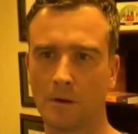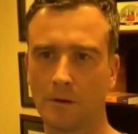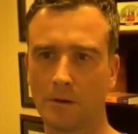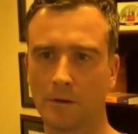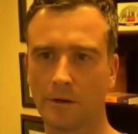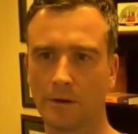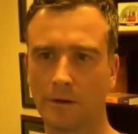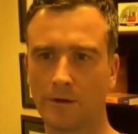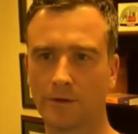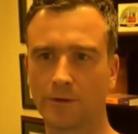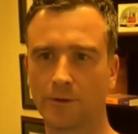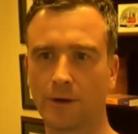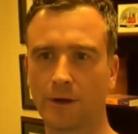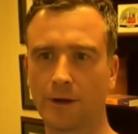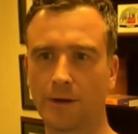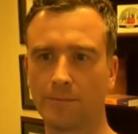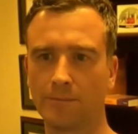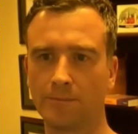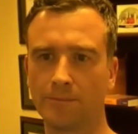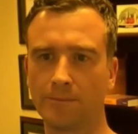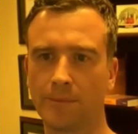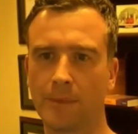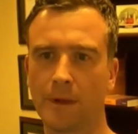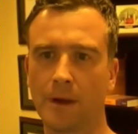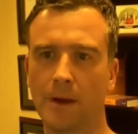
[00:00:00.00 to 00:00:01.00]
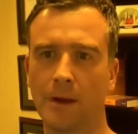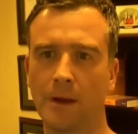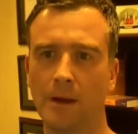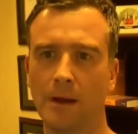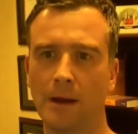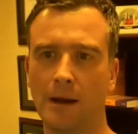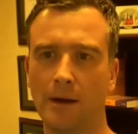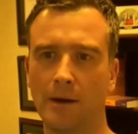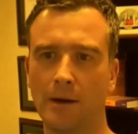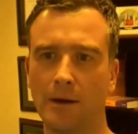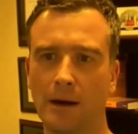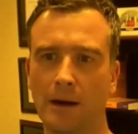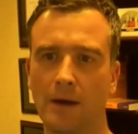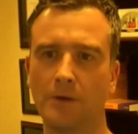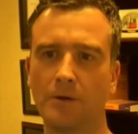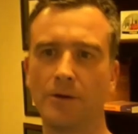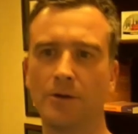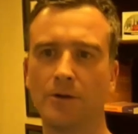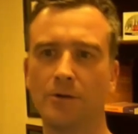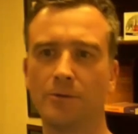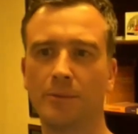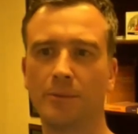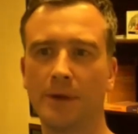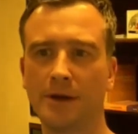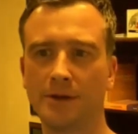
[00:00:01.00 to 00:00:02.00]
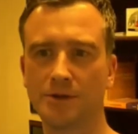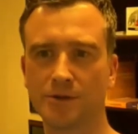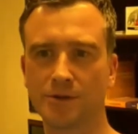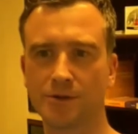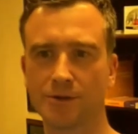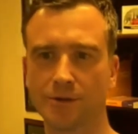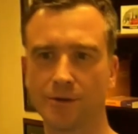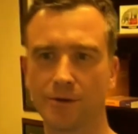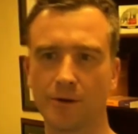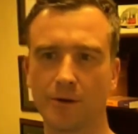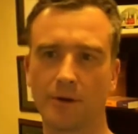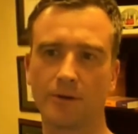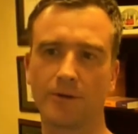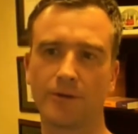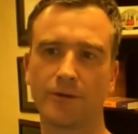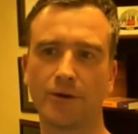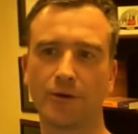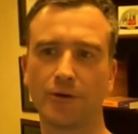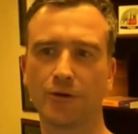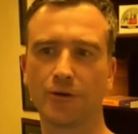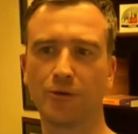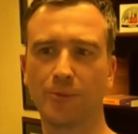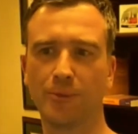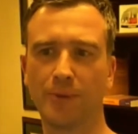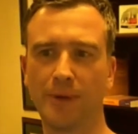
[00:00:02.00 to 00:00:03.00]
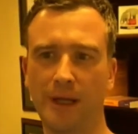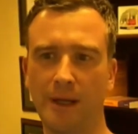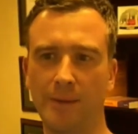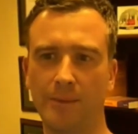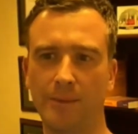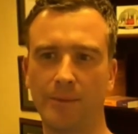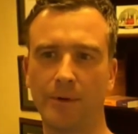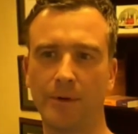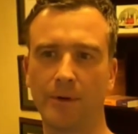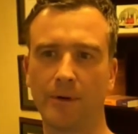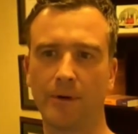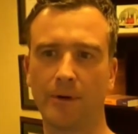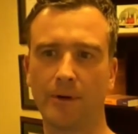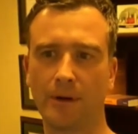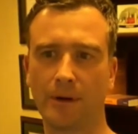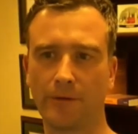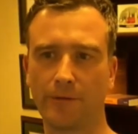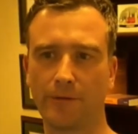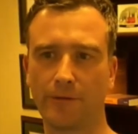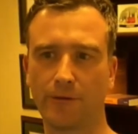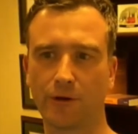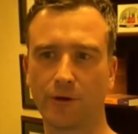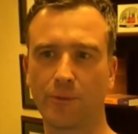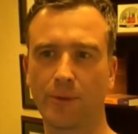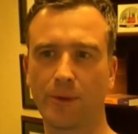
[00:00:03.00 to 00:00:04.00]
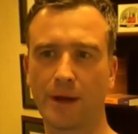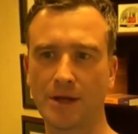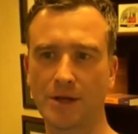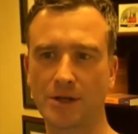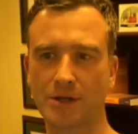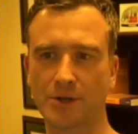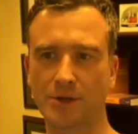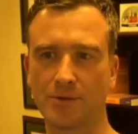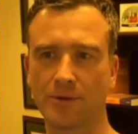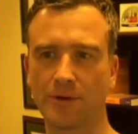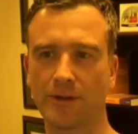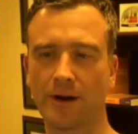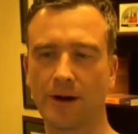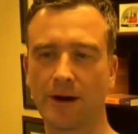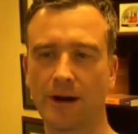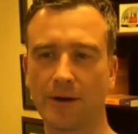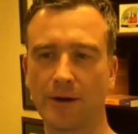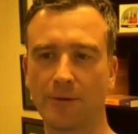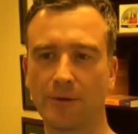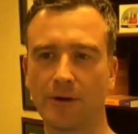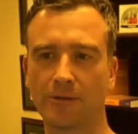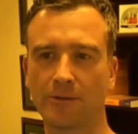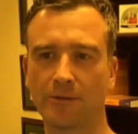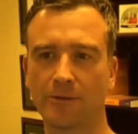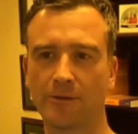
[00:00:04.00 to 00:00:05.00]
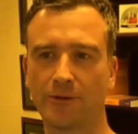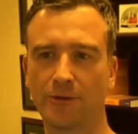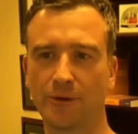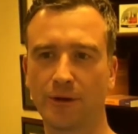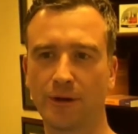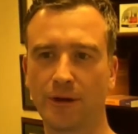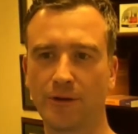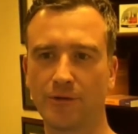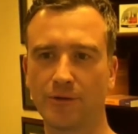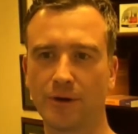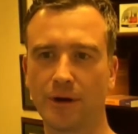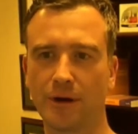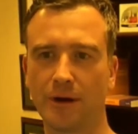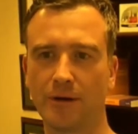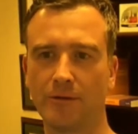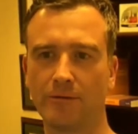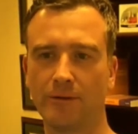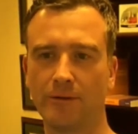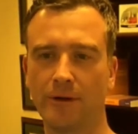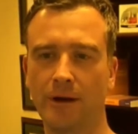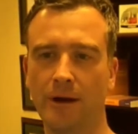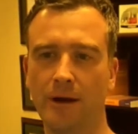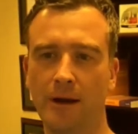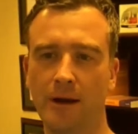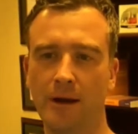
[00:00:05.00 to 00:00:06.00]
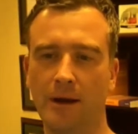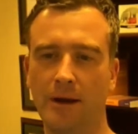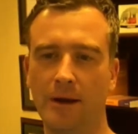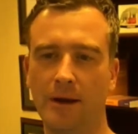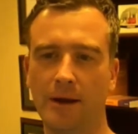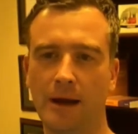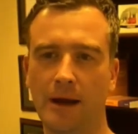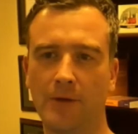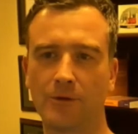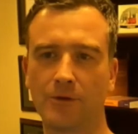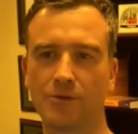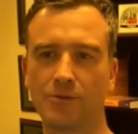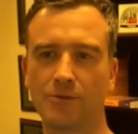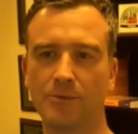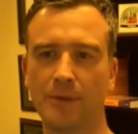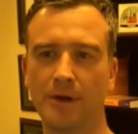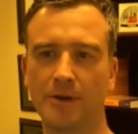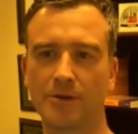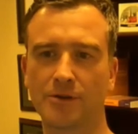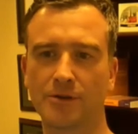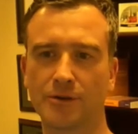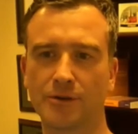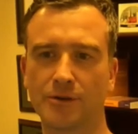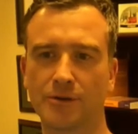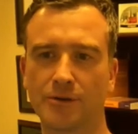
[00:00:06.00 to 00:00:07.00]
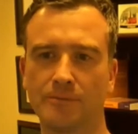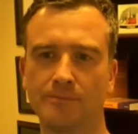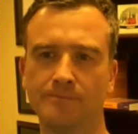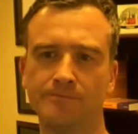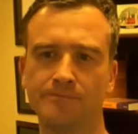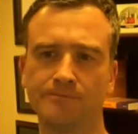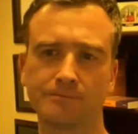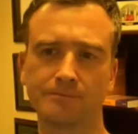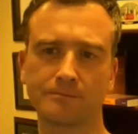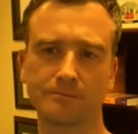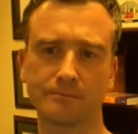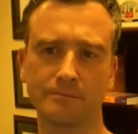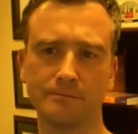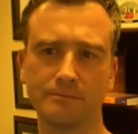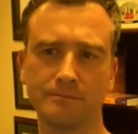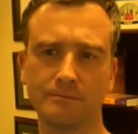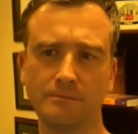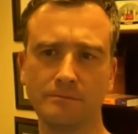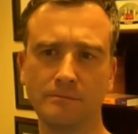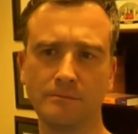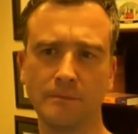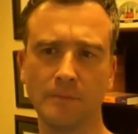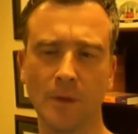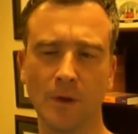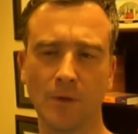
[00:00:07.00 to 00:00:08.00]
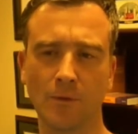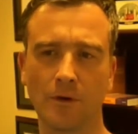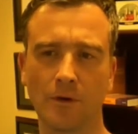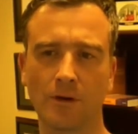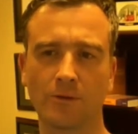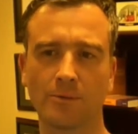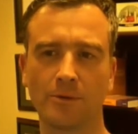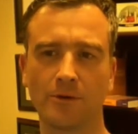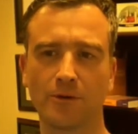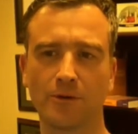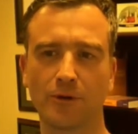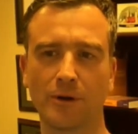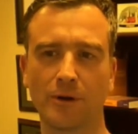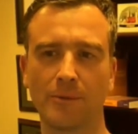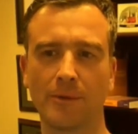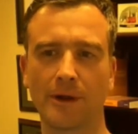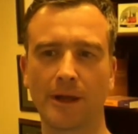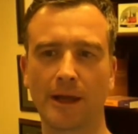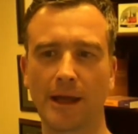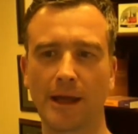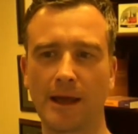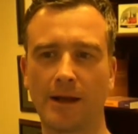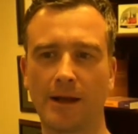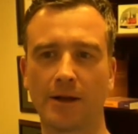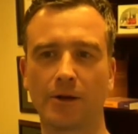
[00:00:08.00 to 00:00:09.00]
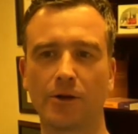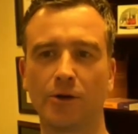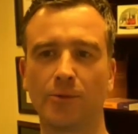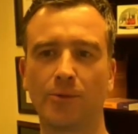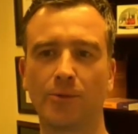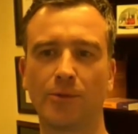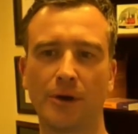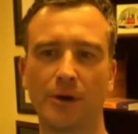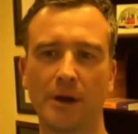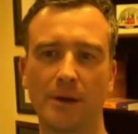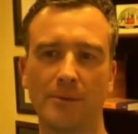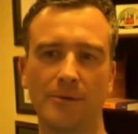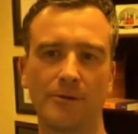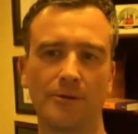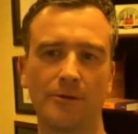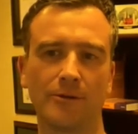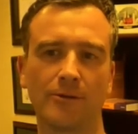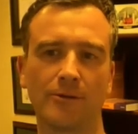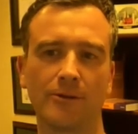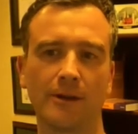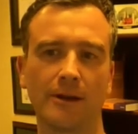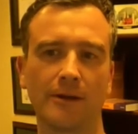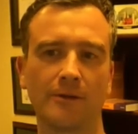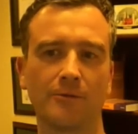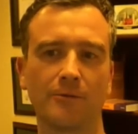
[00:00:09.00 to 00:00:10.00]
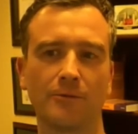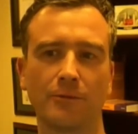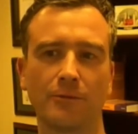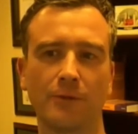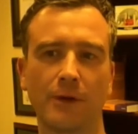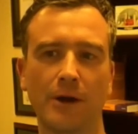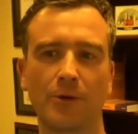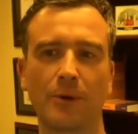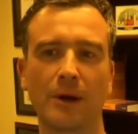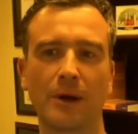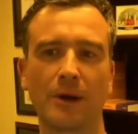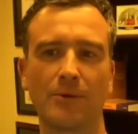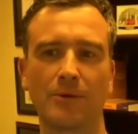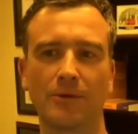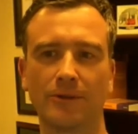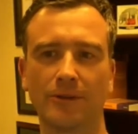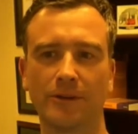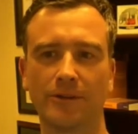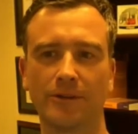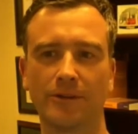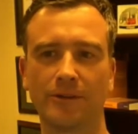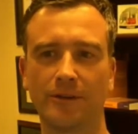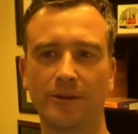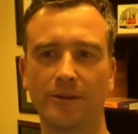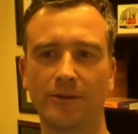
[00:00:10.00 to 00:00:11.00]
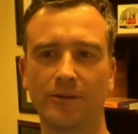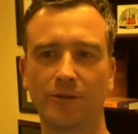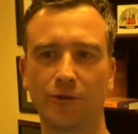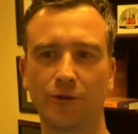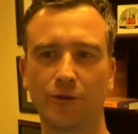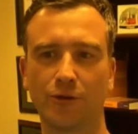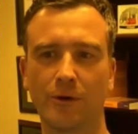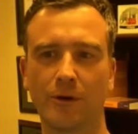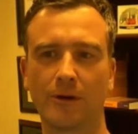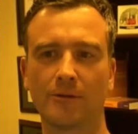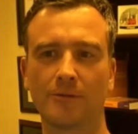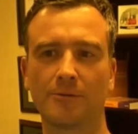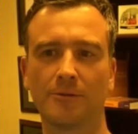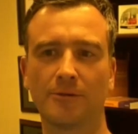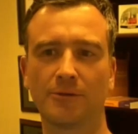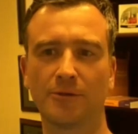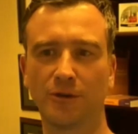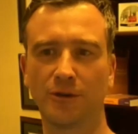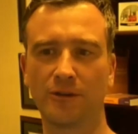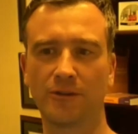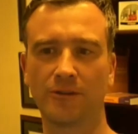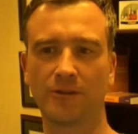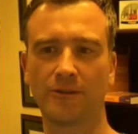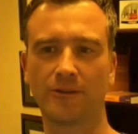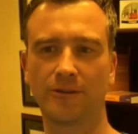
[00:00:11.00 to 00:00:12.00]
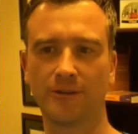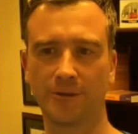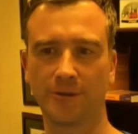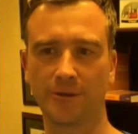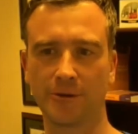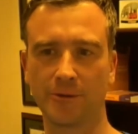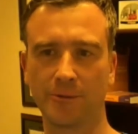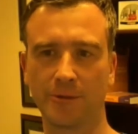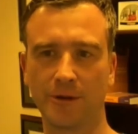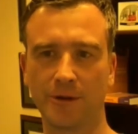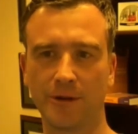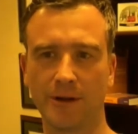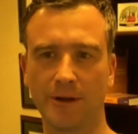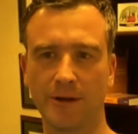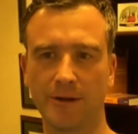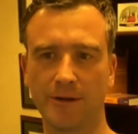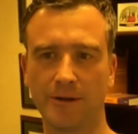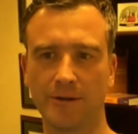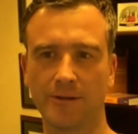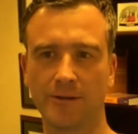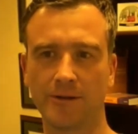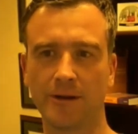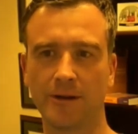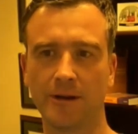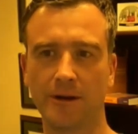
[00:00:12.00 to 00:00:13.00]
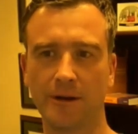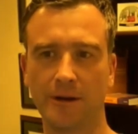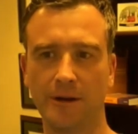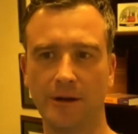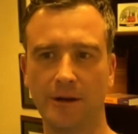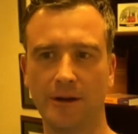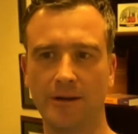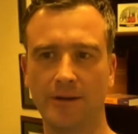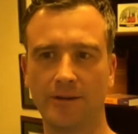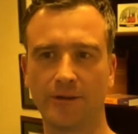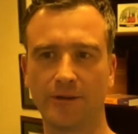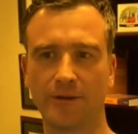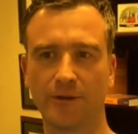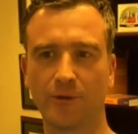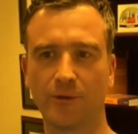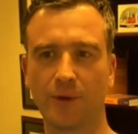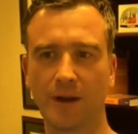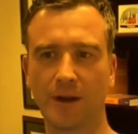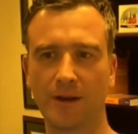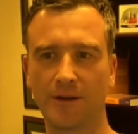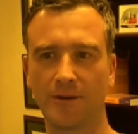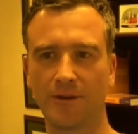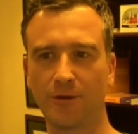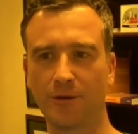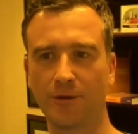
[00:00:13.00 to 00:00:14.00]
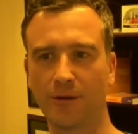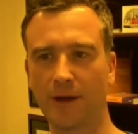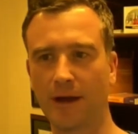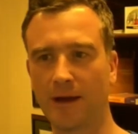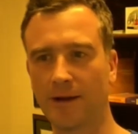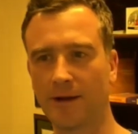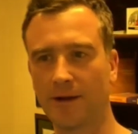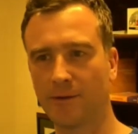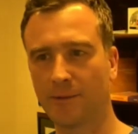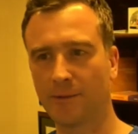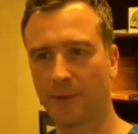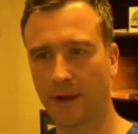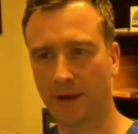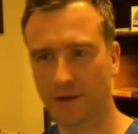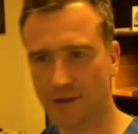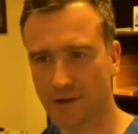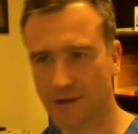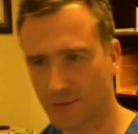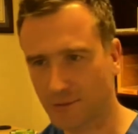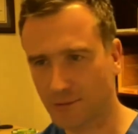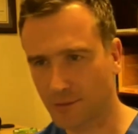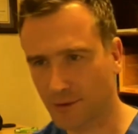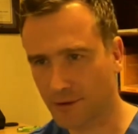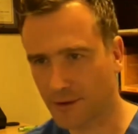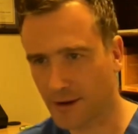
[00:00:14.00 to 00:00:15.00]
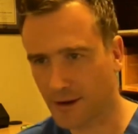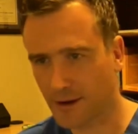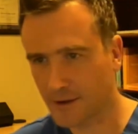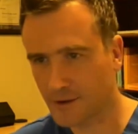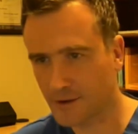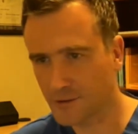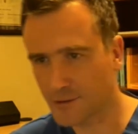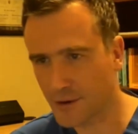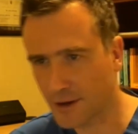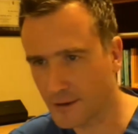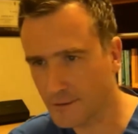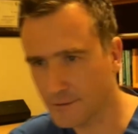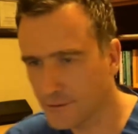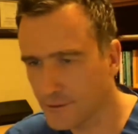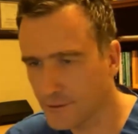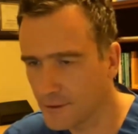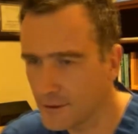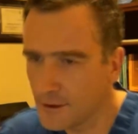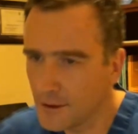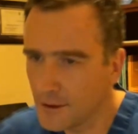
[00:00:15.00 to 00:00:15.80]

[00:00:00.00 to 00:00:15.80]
That's great. How do you measure total PEEP for a patient with high respiratory drive? How would you measure respiratory mechanical parameters like airway resistance or respiratory system compliance? Is there a way to do that in a patient with high drive?